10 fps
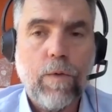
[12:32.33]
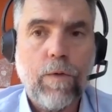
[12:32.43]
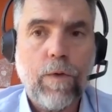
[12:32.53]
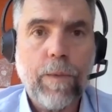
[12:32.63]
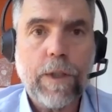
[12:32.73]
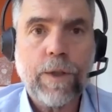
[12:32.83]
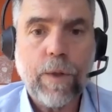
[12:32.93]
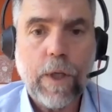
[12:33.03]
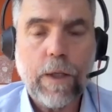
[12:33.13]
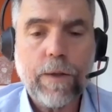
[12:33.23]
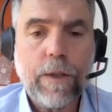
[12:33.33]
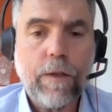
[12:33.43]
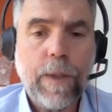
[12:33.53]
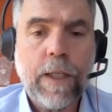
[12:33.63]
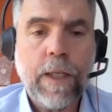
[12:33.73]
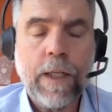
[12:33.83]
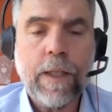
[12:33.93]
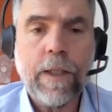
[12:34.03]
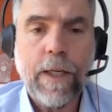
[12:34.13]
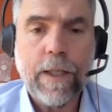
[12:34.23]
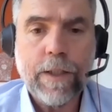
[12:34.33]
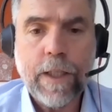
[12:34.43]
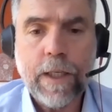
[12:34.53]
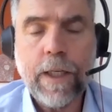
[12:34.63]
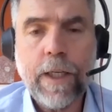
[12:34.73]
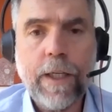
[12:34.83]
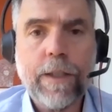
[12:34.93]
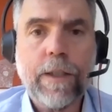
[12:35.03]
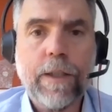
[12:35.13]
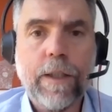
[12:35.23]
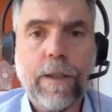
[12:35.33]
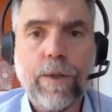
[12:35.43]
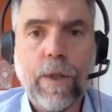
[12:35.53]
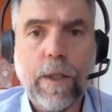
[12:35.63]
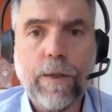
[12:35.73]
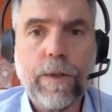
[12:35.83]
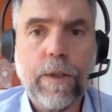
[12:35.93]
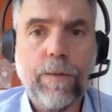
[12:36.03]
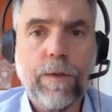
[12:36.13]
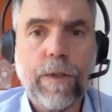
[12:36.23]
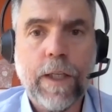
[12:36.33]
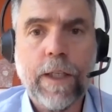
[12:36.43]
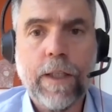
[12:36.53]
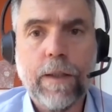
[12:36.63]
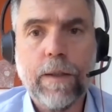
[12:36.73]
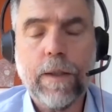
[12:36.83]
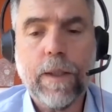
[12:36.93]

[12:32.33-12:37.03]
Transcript: From the trials that have been done in the last 10 years and the trials that we've done in